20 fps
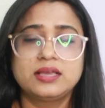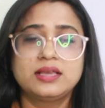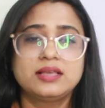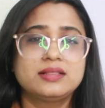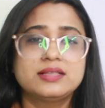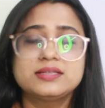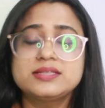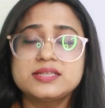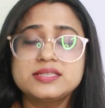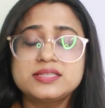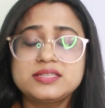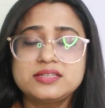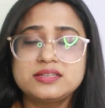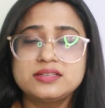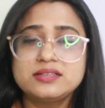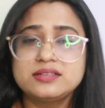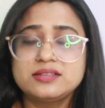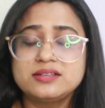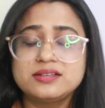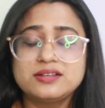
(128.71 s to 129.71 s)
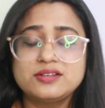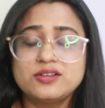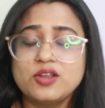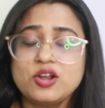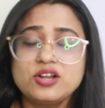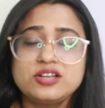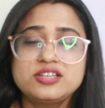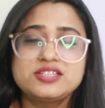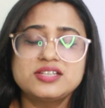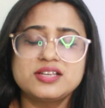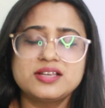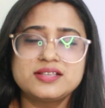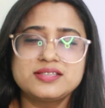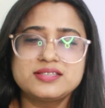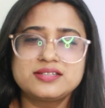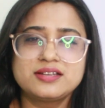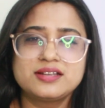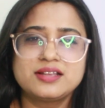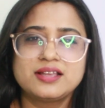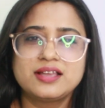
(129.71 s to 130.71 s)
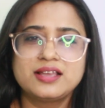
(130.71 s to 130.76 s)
this is not just